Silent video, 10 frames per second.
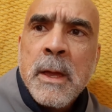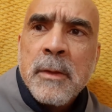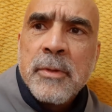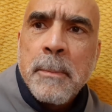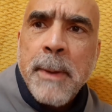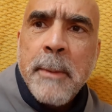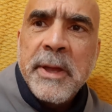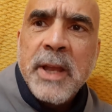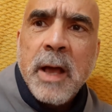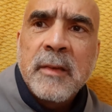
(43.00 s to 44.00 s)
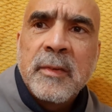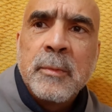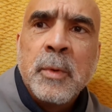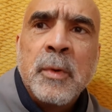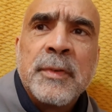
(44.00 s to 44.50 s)
The paradox
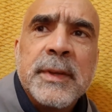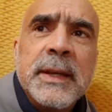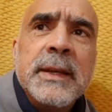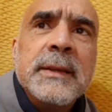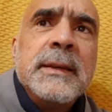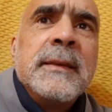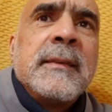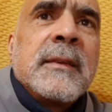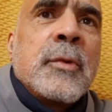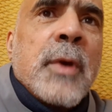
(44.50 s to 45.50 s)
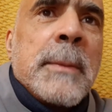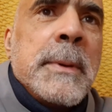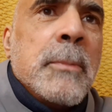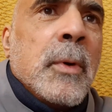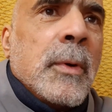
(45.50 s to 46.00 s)
was
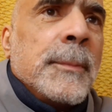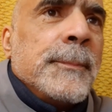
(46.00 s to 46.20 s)
indescribable.